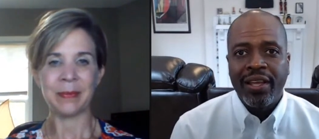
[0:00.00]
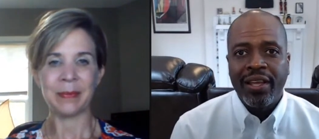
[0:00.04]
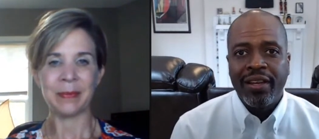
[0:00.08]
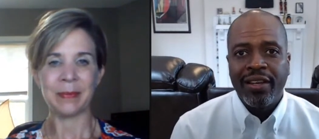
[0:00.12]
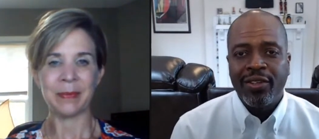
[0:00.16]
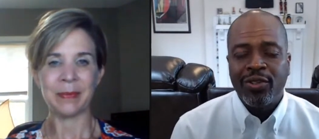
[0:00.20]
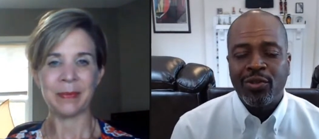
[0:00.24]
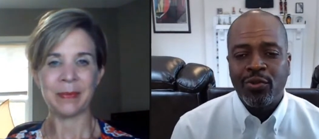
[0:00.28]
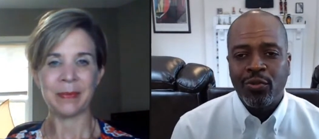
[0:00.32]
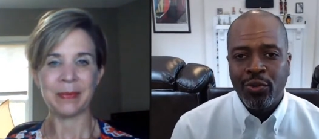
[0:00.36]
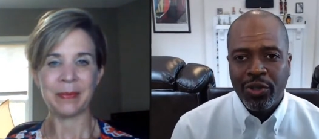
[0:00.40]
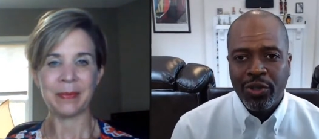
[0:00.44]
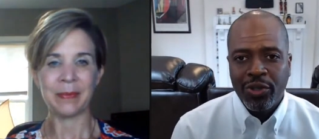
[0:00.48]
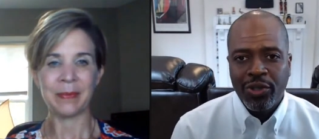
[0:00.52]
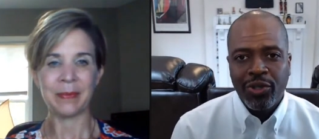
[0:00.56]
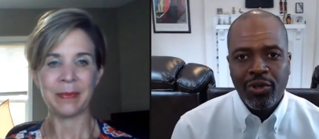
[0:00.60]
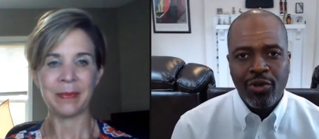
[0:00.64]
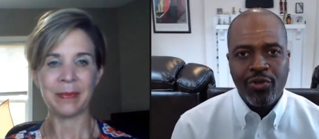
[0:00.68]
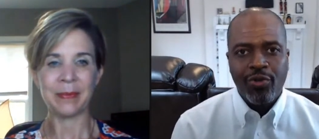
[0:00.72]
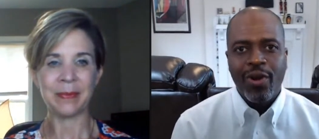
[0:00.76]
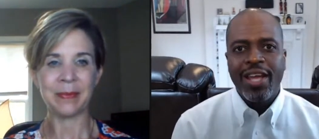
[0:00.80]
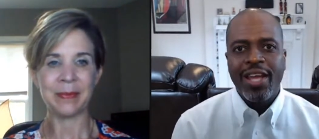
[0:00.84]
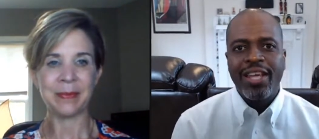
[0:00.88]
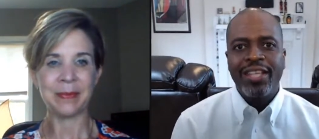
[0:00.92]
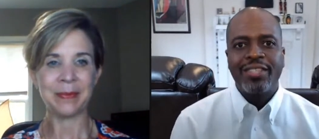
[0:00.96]
Speaker 1: and it's really
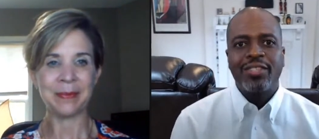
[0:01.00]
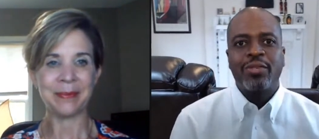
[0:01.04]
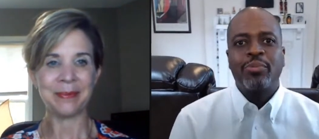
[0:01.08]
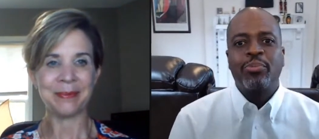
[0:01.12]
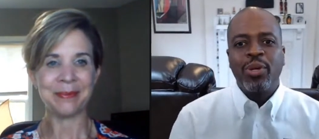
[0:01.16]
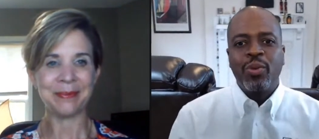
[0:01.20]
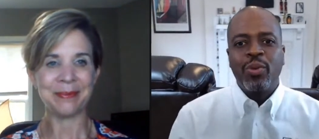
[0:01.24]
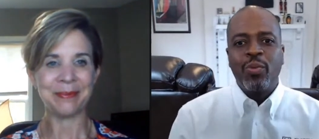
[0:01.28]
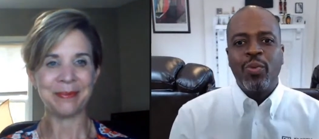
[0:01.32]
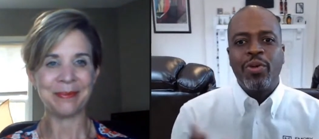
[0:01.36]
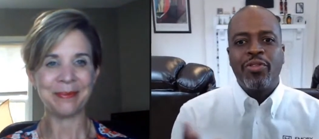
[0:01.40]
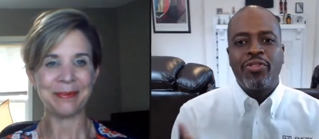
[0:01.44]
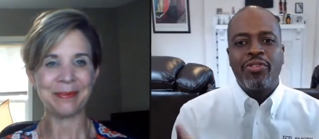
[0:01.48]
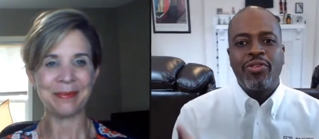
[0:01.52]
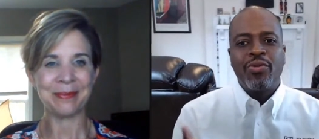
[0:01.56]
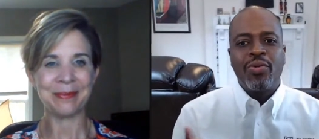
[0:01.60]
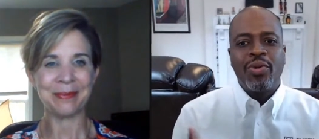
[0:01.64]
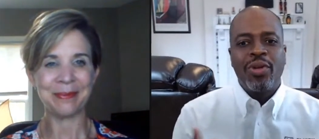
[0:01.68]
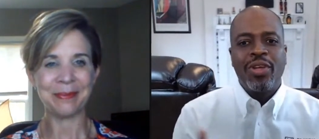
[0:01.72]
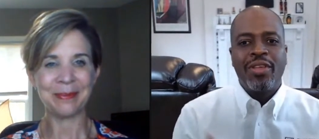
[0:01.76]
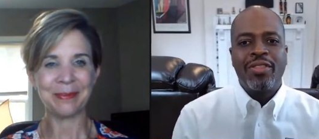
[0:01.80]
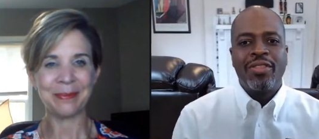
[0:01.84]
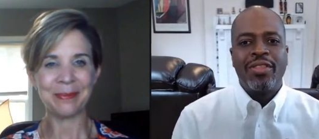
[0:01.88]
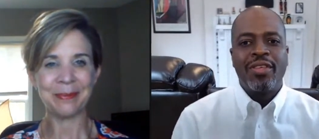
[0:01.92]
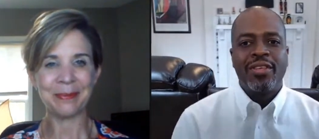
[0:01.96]
great to be with you
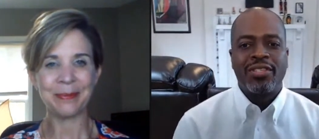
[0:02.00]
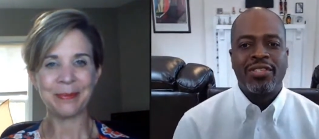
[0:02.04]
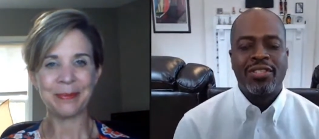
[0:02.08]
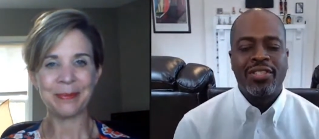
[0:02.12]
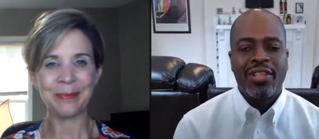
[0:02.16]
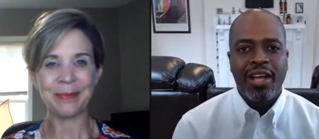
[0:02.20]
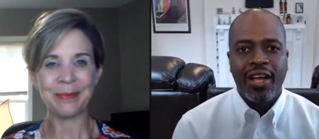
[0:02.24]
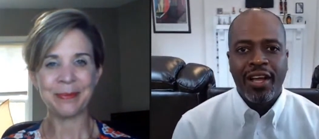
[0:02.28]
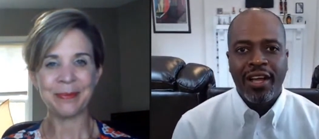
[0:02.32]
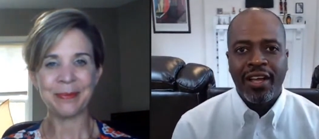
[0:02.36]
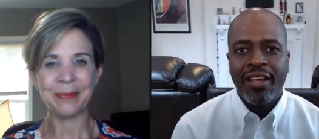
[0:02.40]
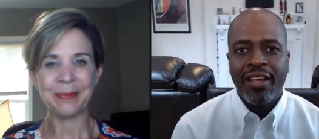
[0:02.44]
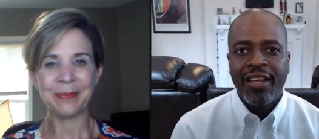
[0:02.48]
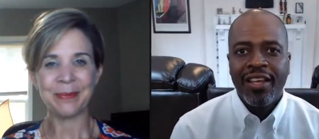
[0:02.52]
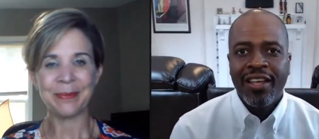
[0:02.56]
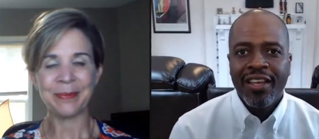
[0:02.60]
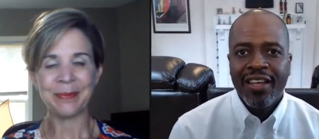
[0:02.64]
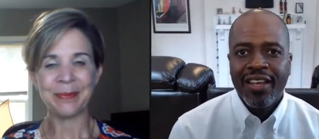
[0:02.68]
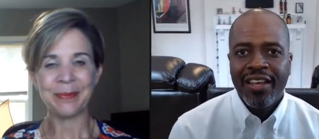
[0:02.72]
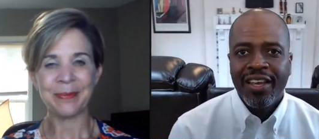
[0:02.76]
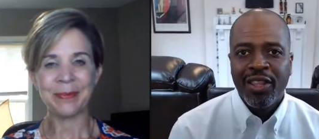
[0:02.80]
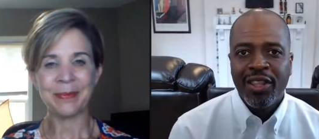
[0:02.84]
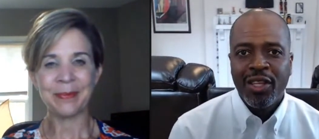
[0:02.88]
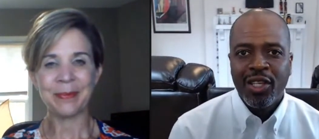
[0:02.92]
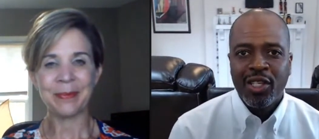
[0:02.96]
in this uh,
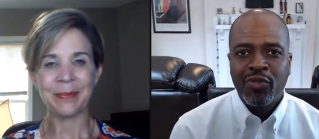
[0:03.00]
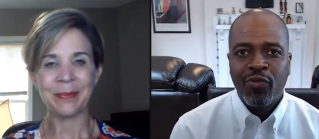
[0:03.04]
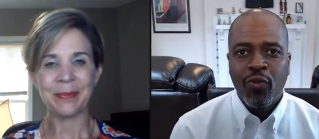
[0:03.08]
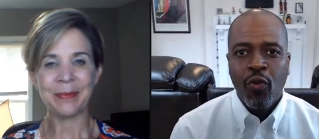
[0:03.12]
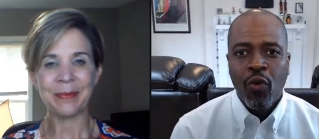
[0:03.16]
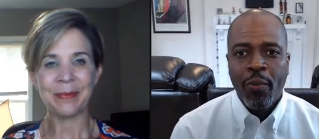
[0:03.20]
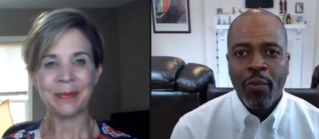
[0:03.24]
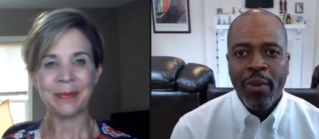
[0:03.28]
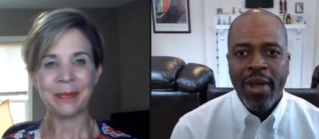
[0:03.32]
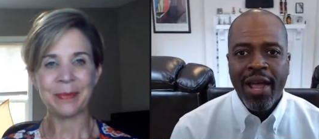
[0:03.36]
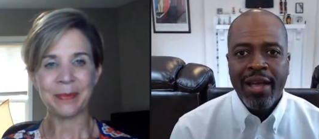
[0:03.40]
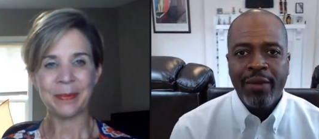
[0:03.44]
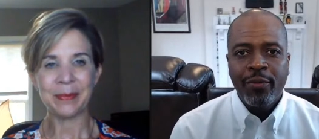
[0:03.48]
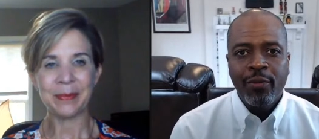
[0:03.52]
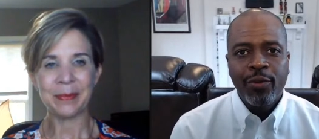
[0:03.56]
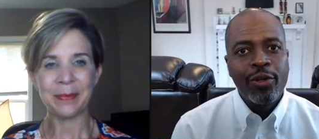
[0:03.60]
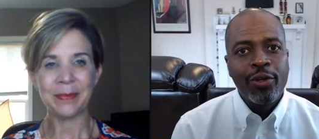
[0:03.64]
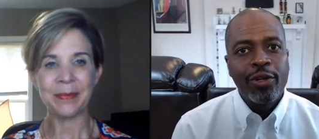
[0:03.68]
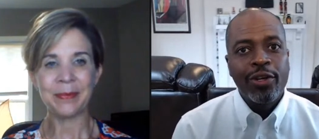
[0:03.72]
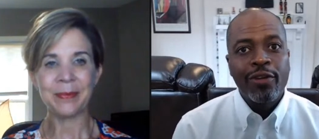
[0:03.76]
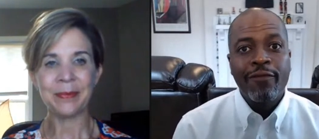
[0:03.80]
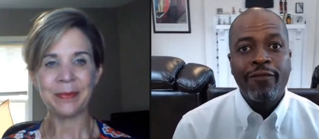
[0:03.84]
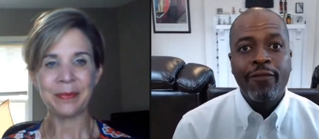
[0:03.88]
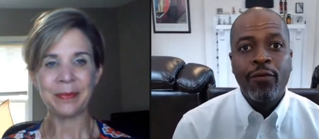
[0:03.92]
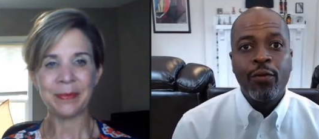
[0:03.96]
in this format. We're looking